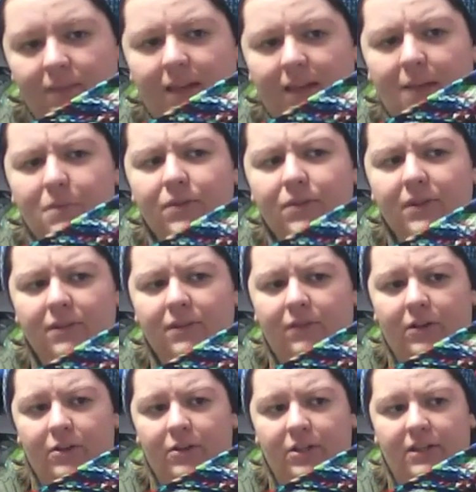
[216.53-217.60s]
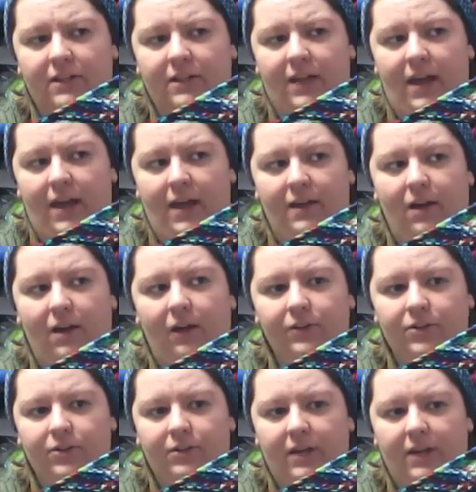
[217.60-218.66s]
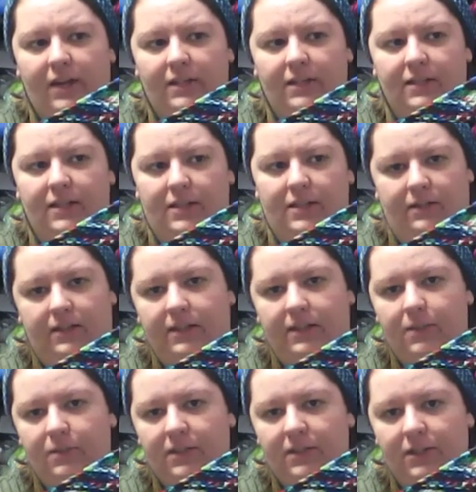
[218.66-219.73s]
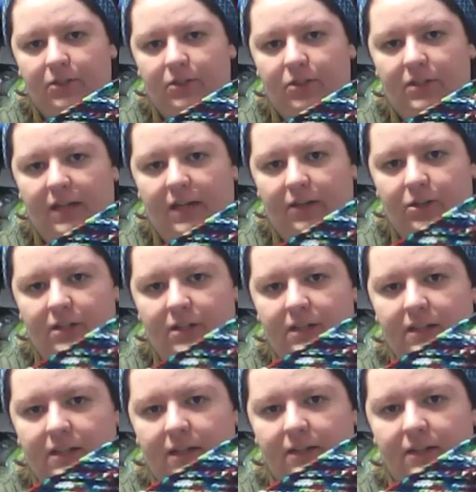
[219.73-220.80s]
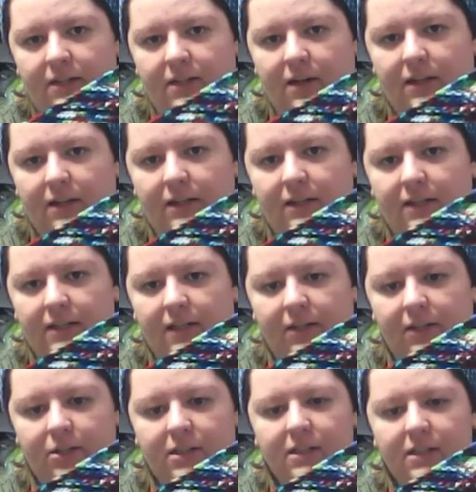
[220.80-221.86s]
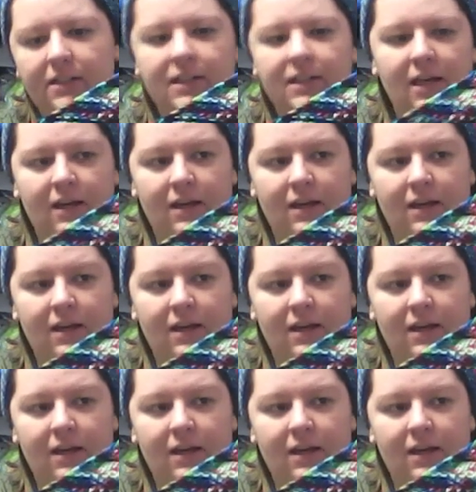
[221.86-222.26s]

I'm doing the version that alternates the slip stitch sections and the stockinette sections.